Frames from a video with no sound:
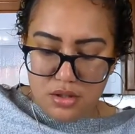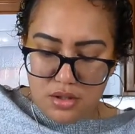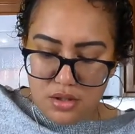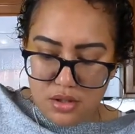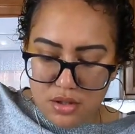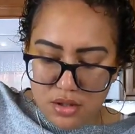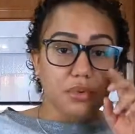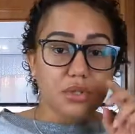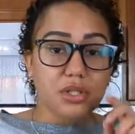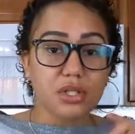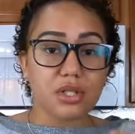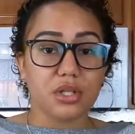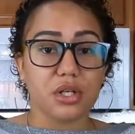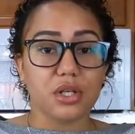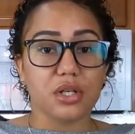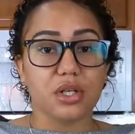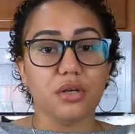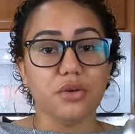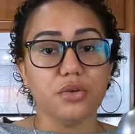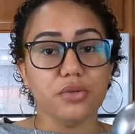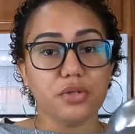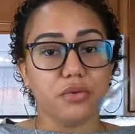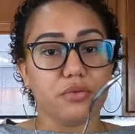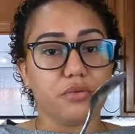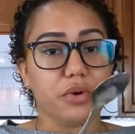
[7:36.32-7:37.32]
I'm just gonna
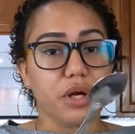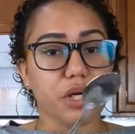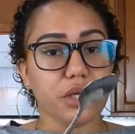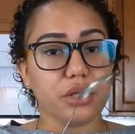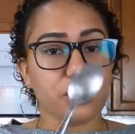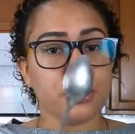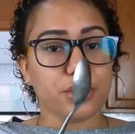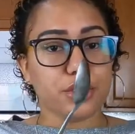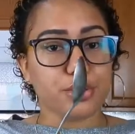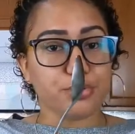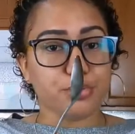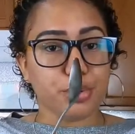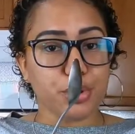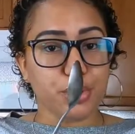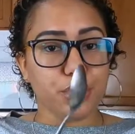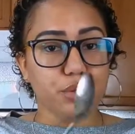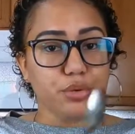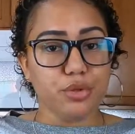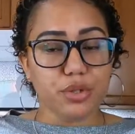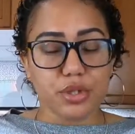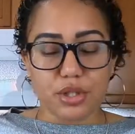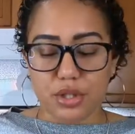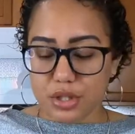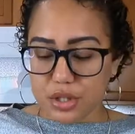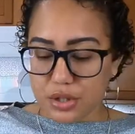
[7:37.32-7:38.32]
use a regular spoon
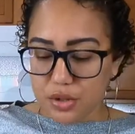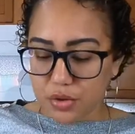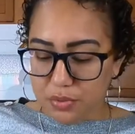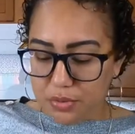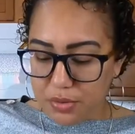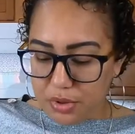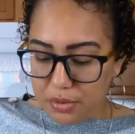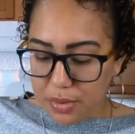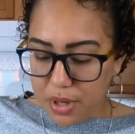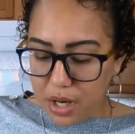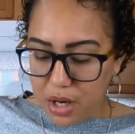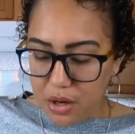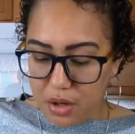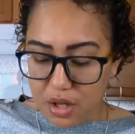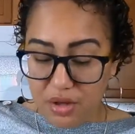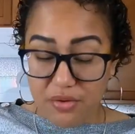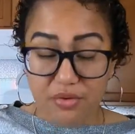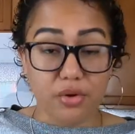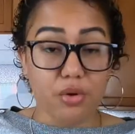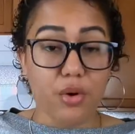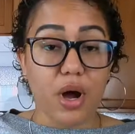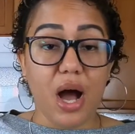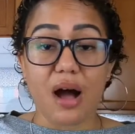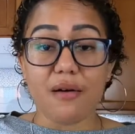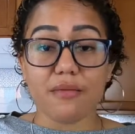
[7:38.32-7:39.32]
to scoop them out. If
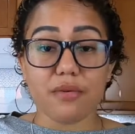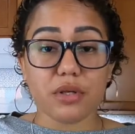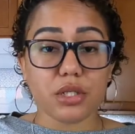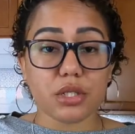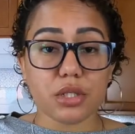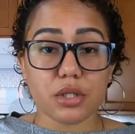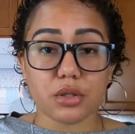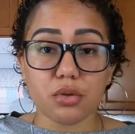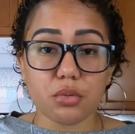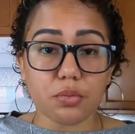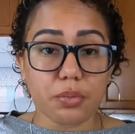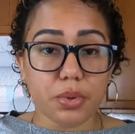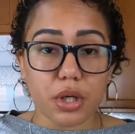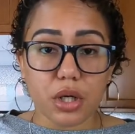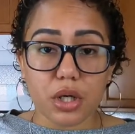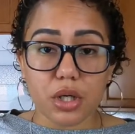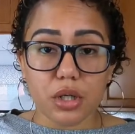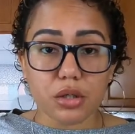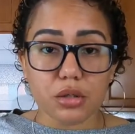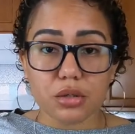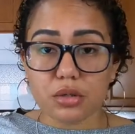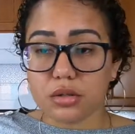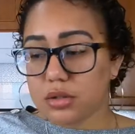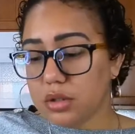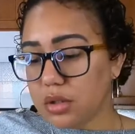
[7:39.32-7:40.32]
you have a
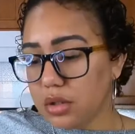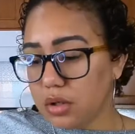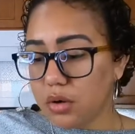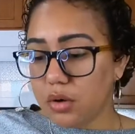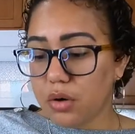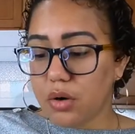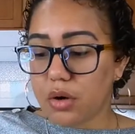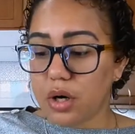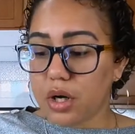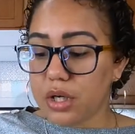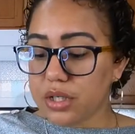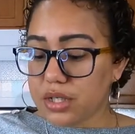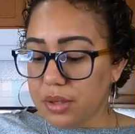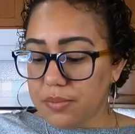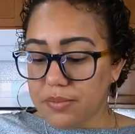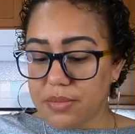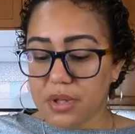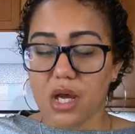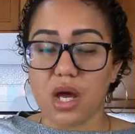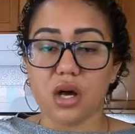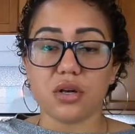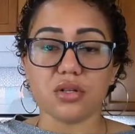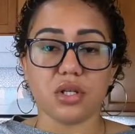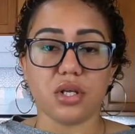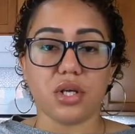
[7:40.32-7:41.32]
scooper or
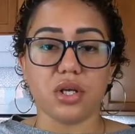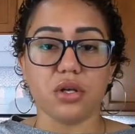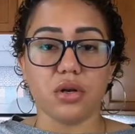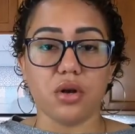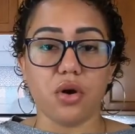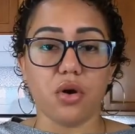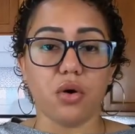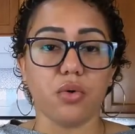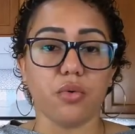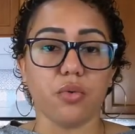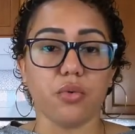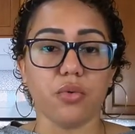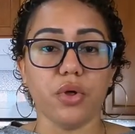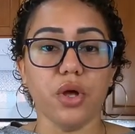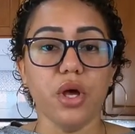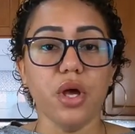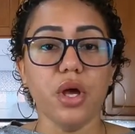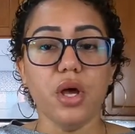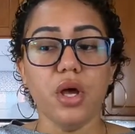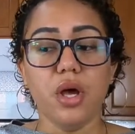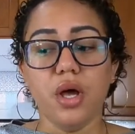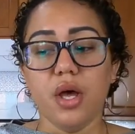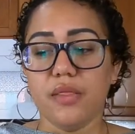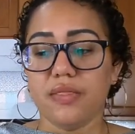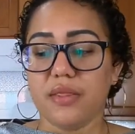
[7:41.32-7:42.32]
something else that you know
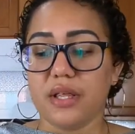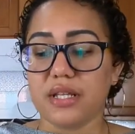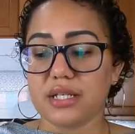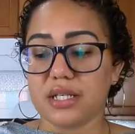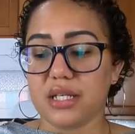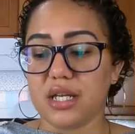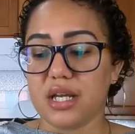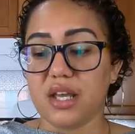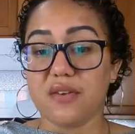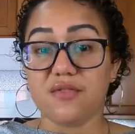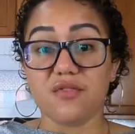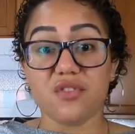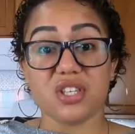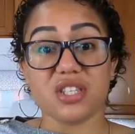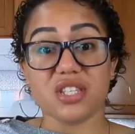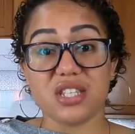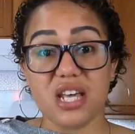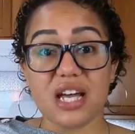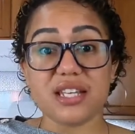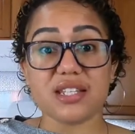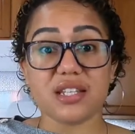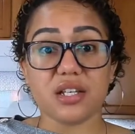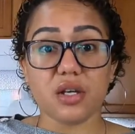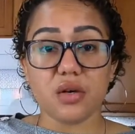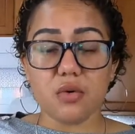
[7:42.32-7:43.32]
that's gonna give you the
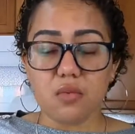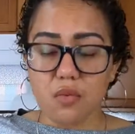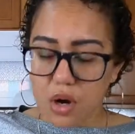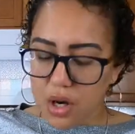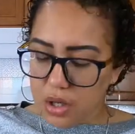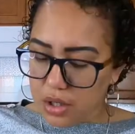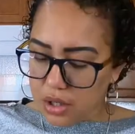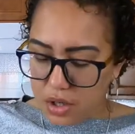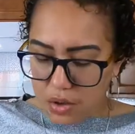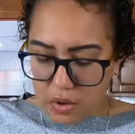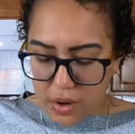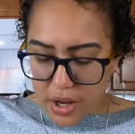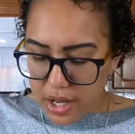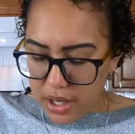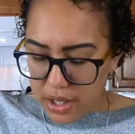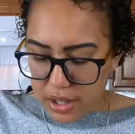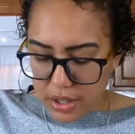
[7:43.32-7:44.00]
size that you want, go ahead